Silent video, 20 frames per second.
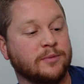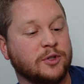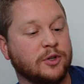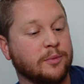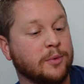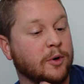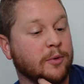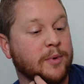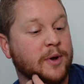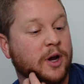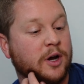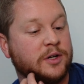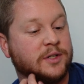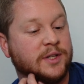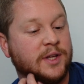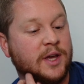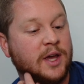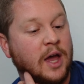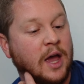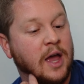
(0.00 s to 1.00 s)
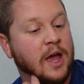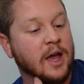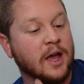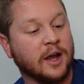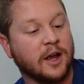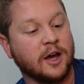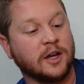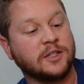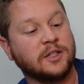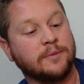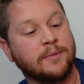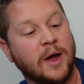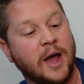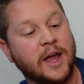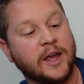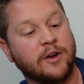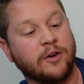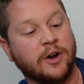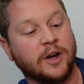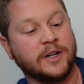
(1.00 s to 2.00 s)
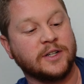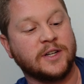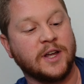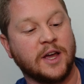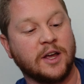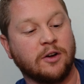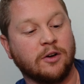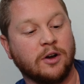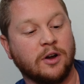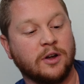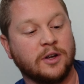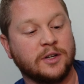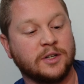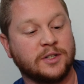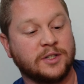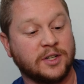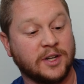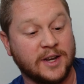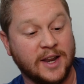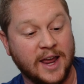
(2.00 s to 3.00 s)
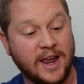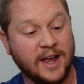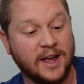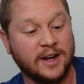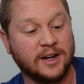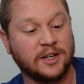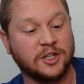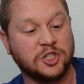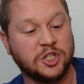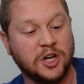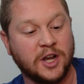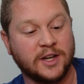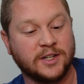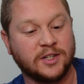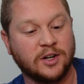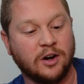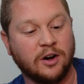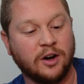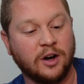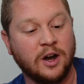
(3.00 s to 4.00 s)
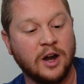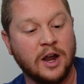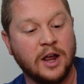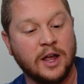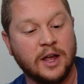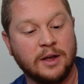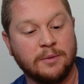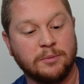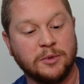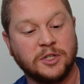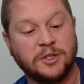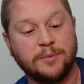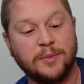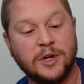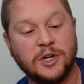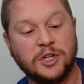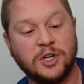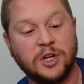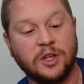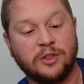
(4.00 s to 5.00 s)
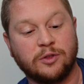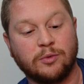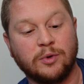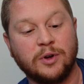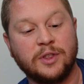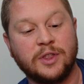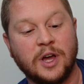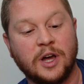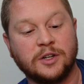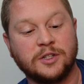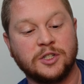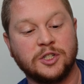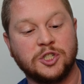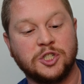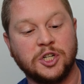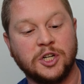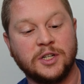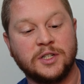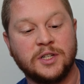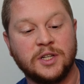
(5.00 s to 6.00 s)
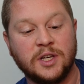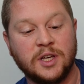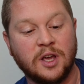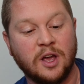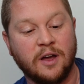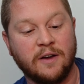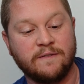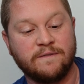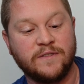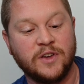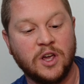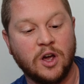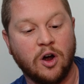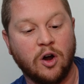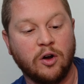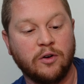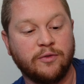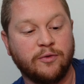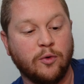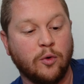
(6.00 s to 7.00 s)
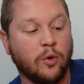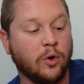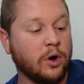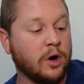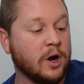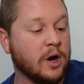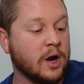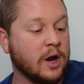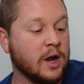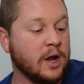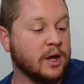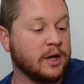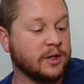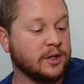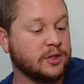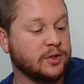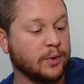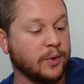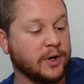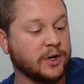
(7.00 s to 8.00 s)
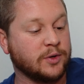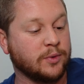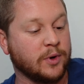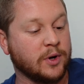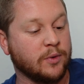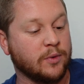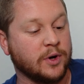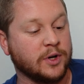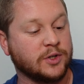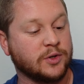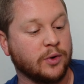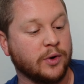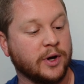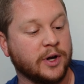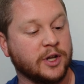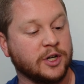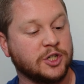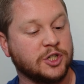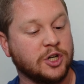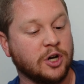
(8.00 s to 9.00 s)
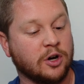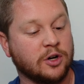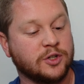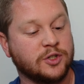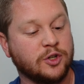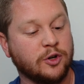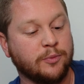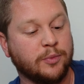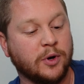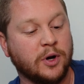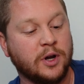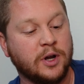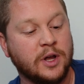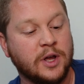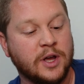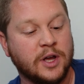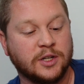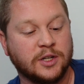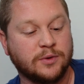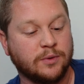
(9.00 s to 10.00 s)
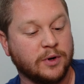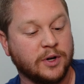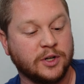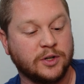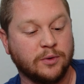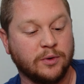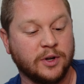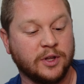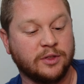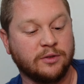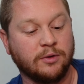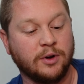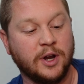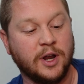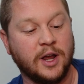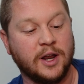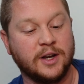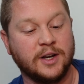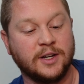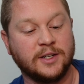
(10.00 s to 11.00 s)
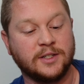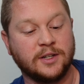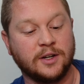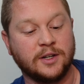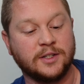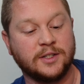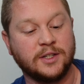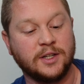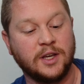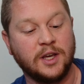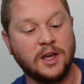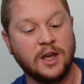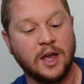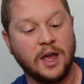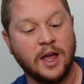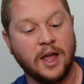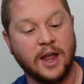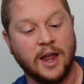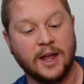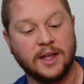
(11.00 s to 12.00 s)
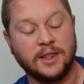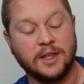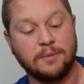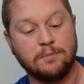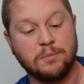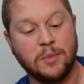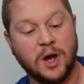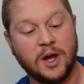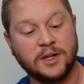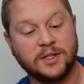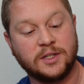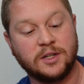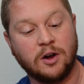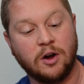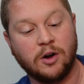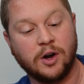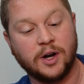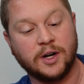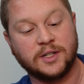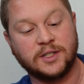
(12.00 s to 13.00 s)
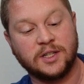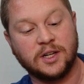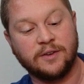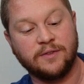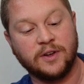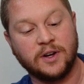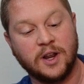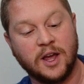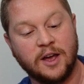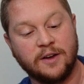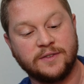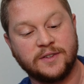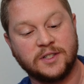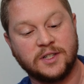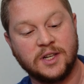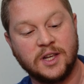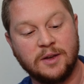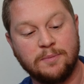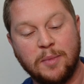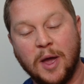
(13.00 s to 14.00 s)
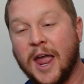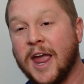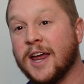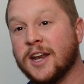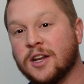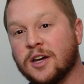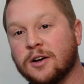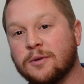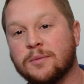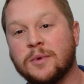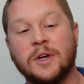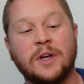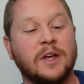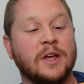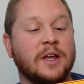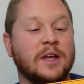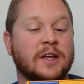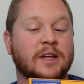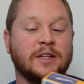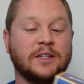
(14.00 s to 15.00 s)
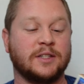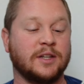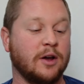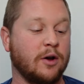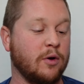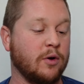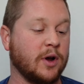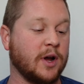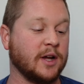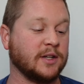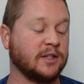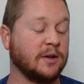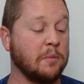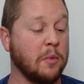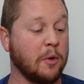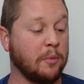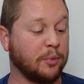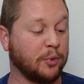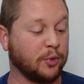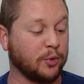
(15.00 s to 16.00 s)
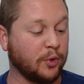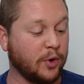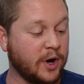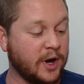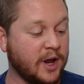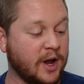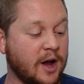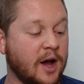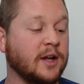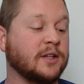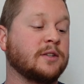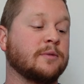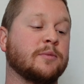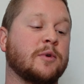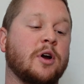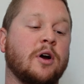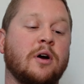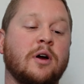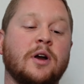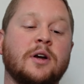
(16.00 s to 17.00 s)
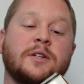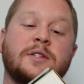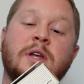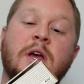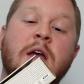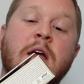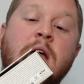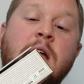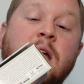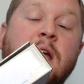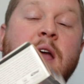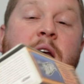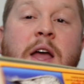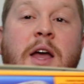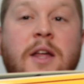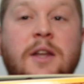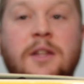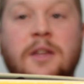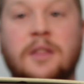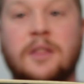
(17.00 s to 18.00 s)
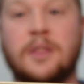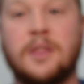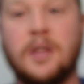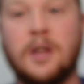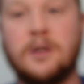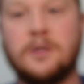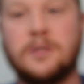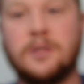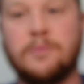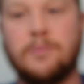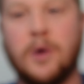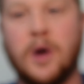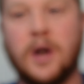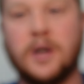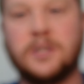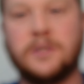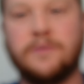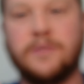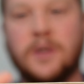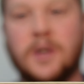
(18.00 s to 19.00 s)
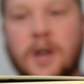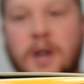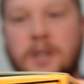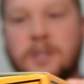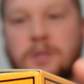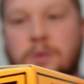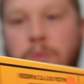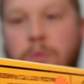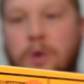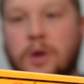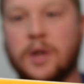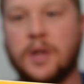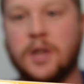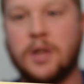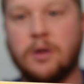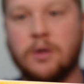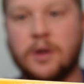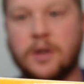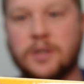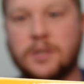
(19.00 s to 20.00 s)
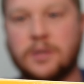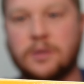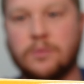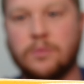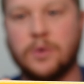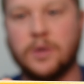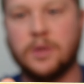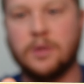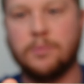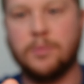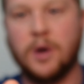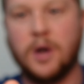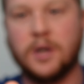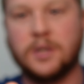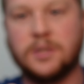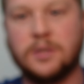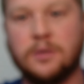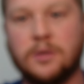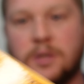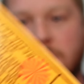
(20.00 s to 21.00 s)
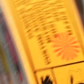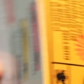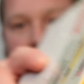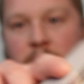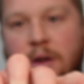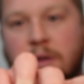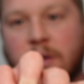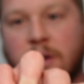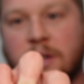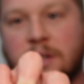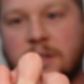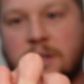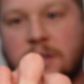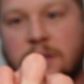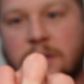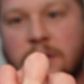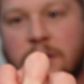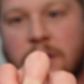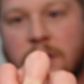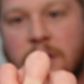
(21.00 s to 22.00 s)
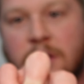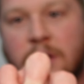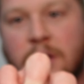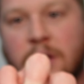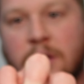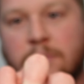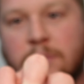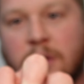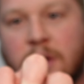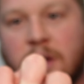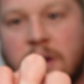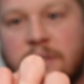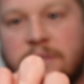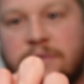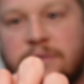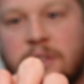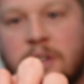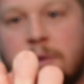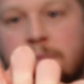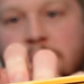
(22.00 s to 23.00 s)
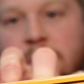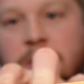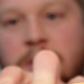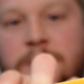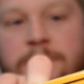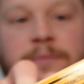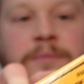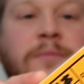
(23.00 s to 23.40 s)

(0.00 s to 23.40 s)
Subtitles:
Subaru BRZ, custom Acura Integra Sedan GSR, Mitsubishi 3000 GT VR4, the 2021 Toyota GR Supra, 2023 Nissan Z, and the Mazda RX7 FC Pandem. So got some pretty awesome cars, and there's the box if you guys were curious what the box looks like. I guess we kind of flipped,